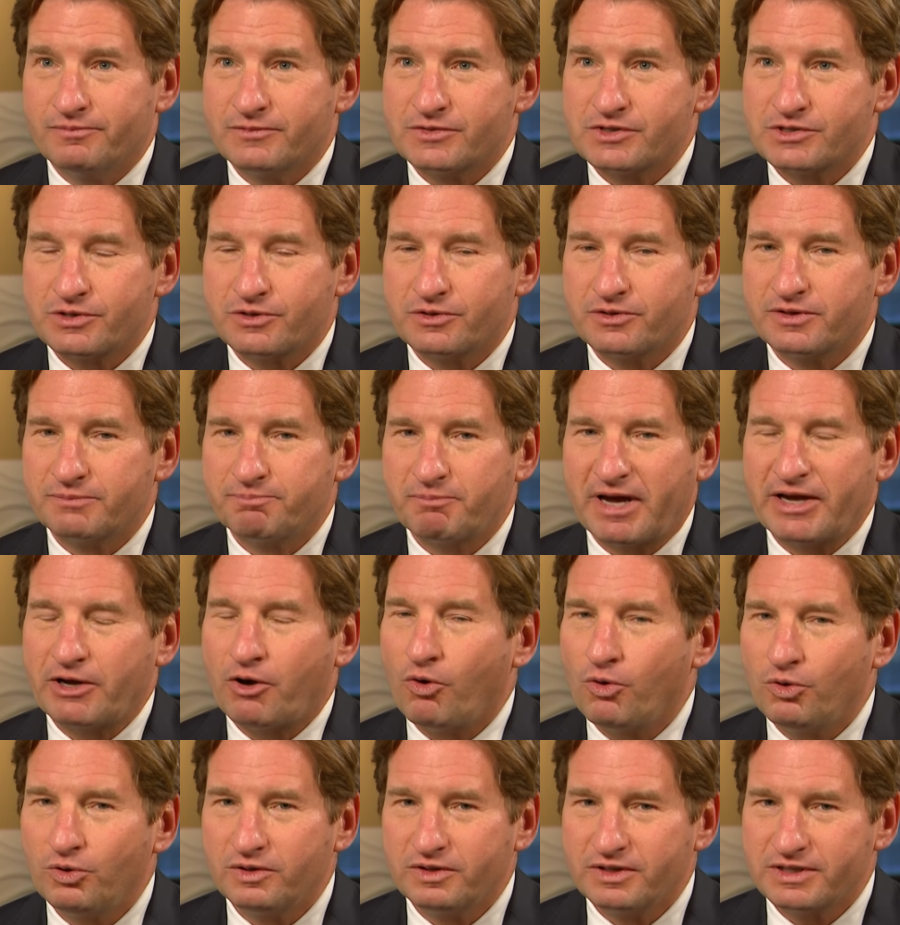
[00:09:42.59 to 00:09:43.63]
So that my
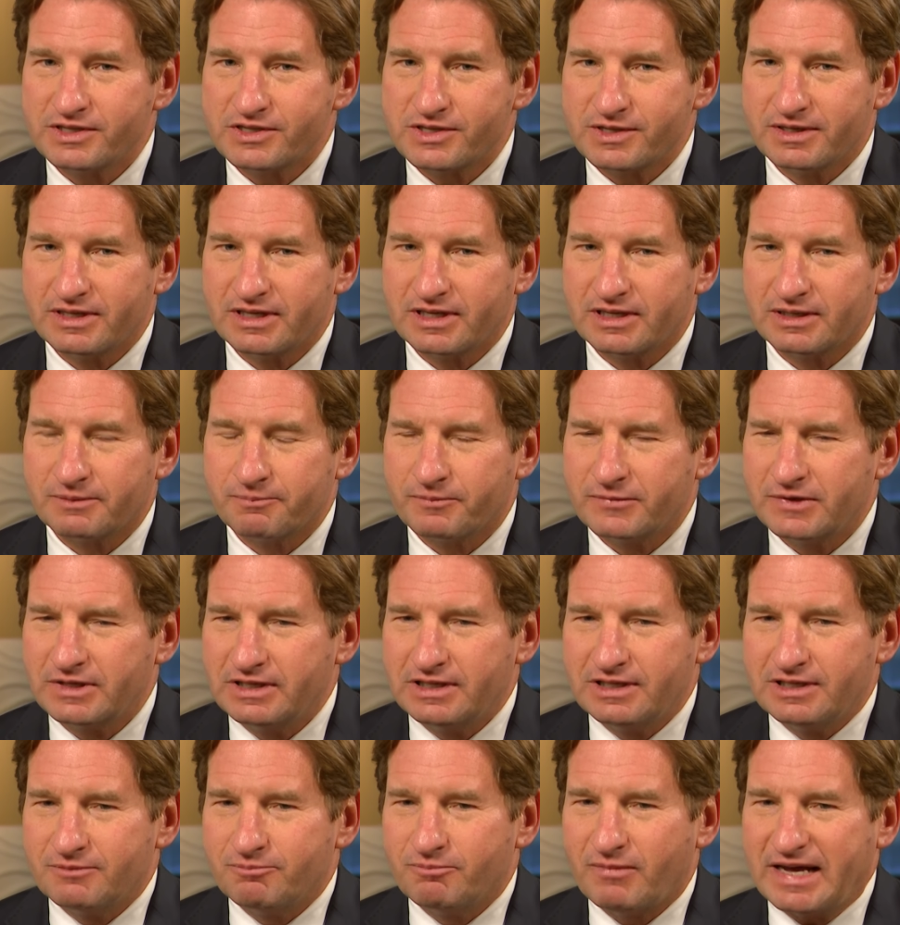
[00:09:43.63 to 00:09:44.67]
whole, uh,
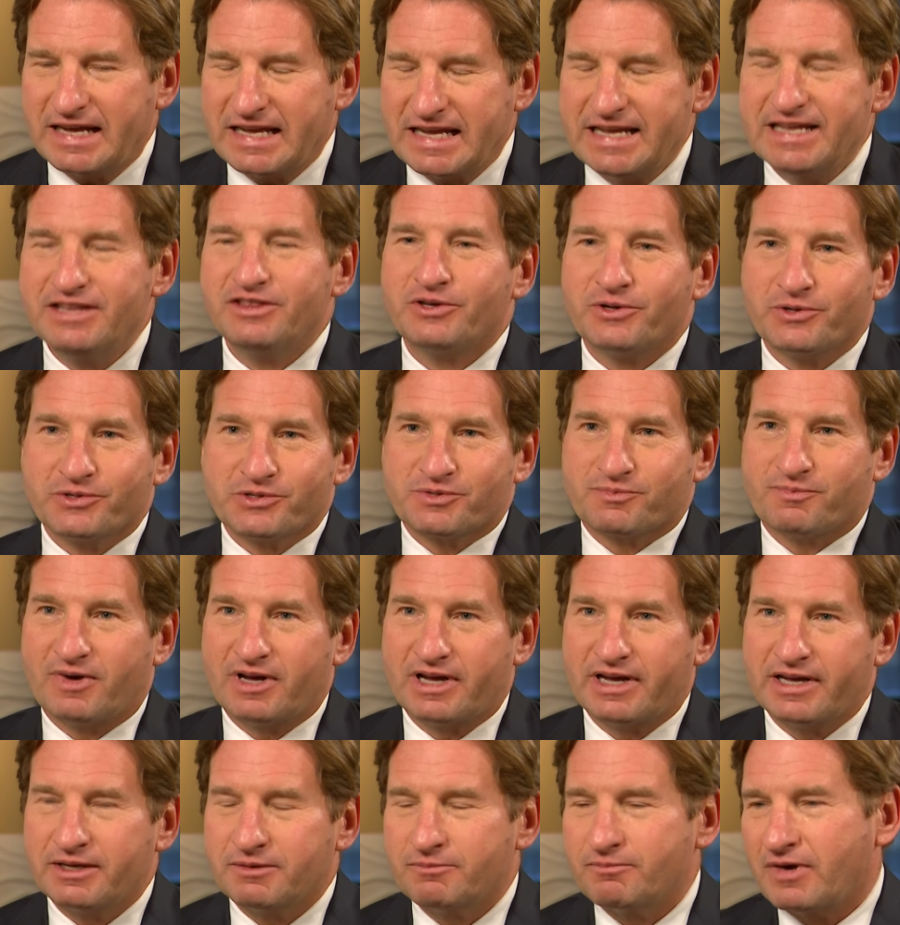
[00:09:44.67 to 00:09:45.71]
my ethos,
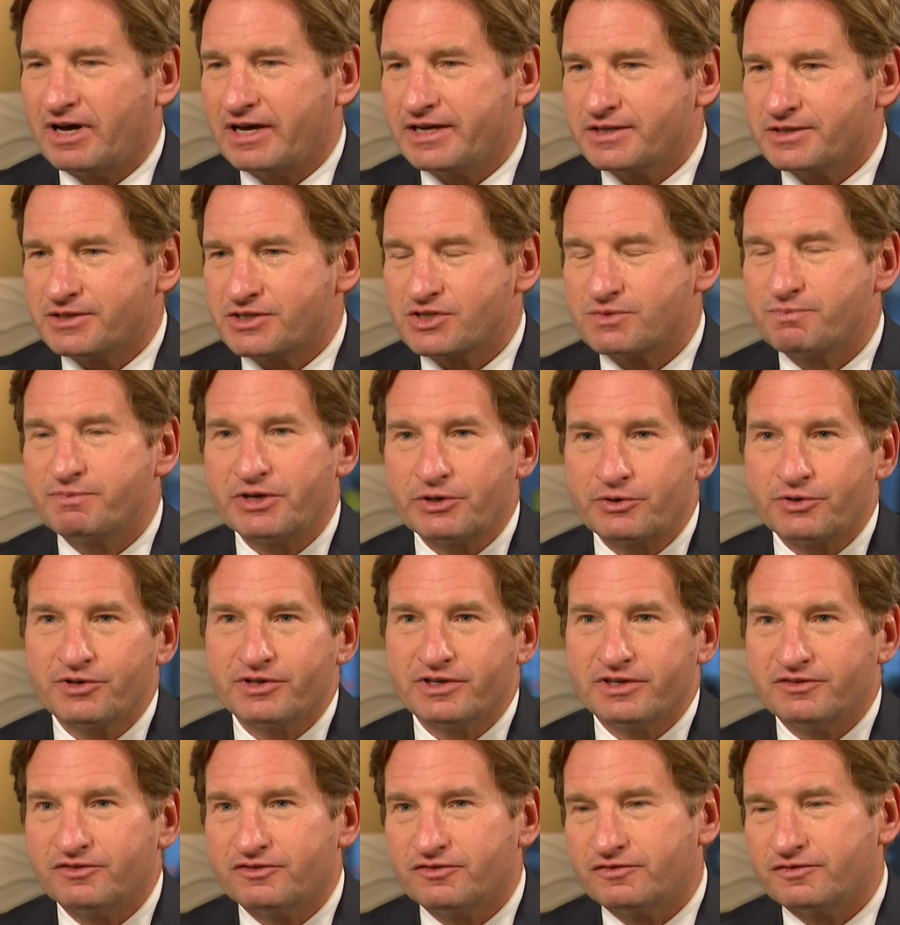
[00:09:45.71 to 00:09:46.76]
my, my spirit
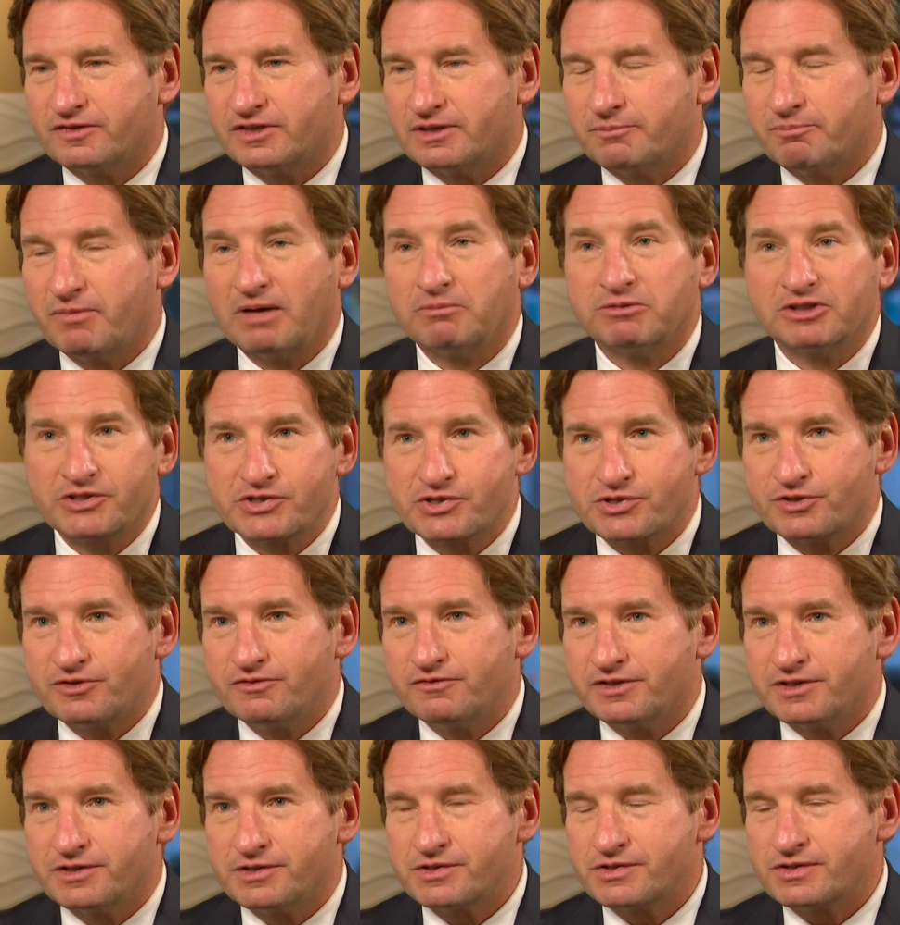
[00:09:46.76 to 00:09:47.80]
of uh, public
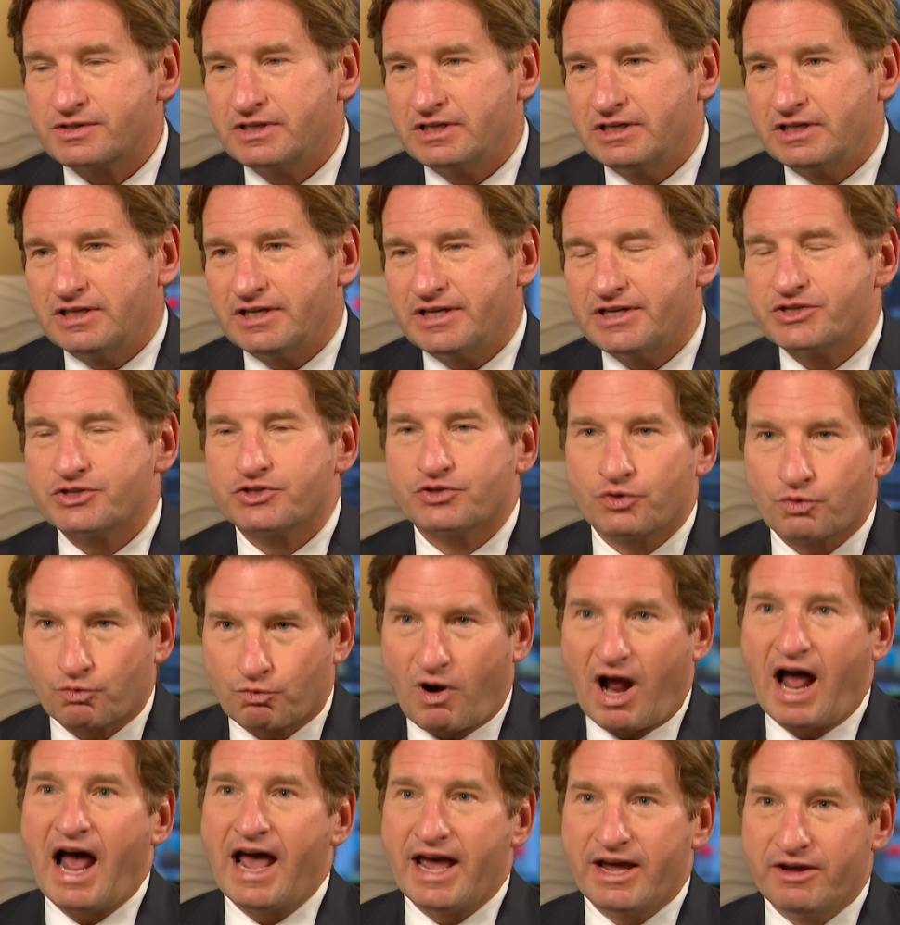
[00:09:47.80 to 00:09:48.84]
service is
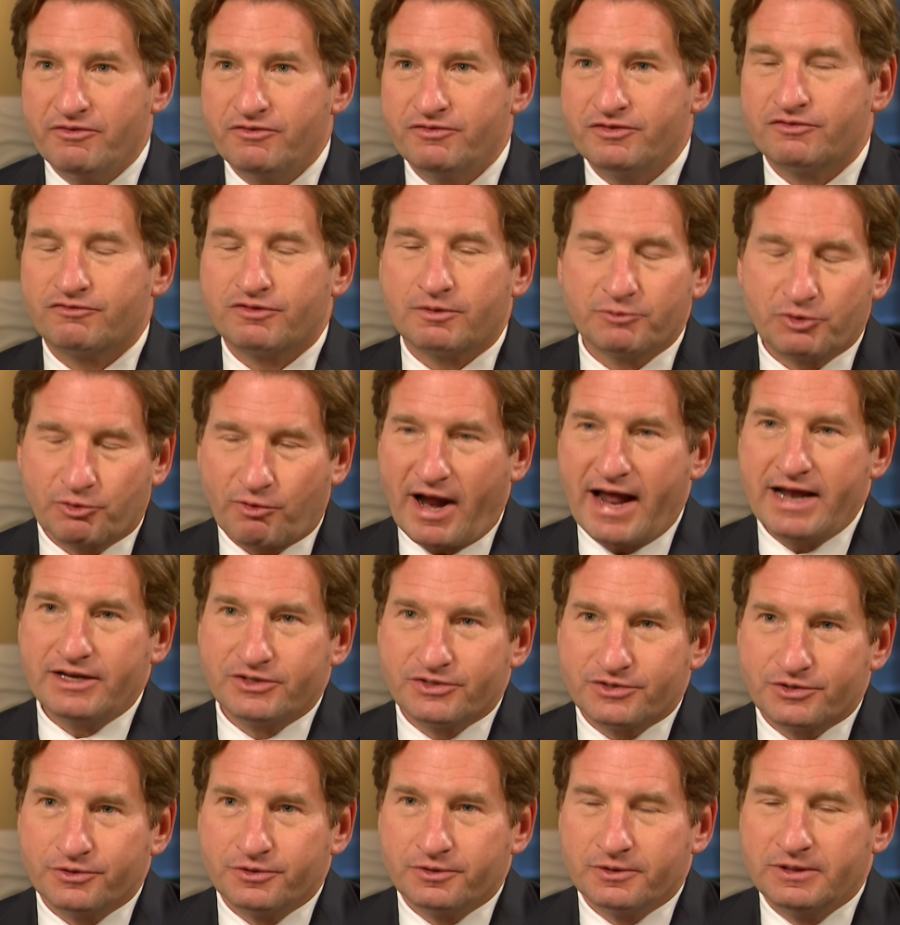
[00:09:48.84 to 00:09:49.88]
derived from
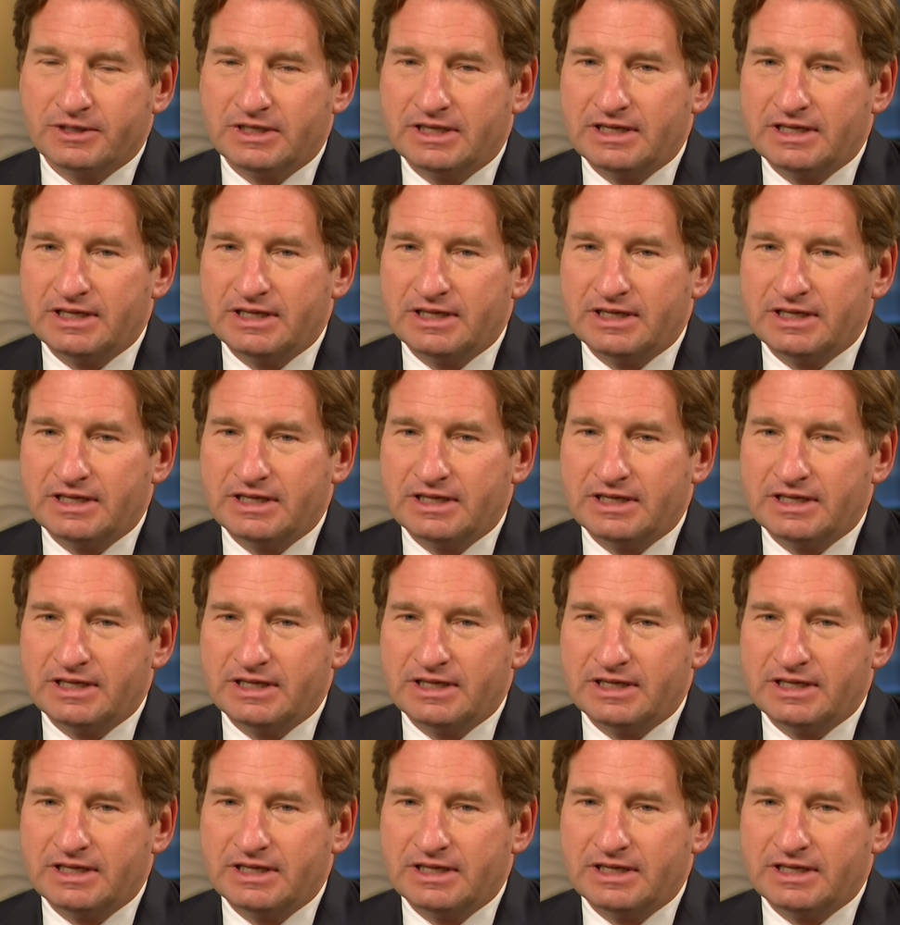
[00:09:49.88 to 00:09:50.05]
gratitude.